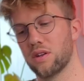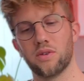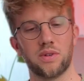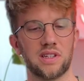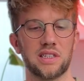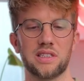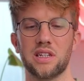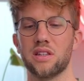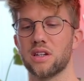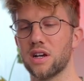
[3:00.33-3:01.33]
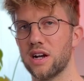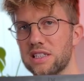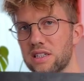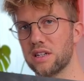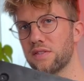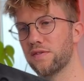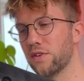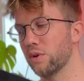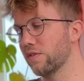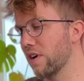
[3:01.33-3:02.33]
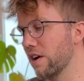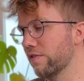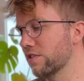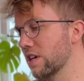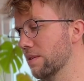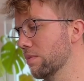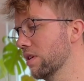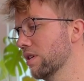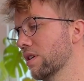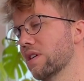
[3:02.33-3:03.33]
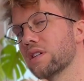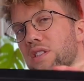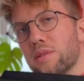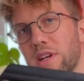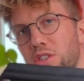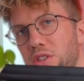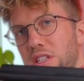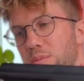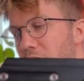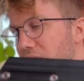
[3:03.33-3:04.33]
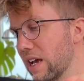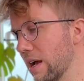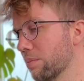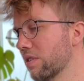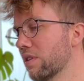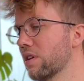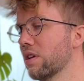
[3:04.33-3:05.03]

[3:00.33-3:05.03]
We tested the Kizer Fluid 5 frame, Symetrics by Adapt,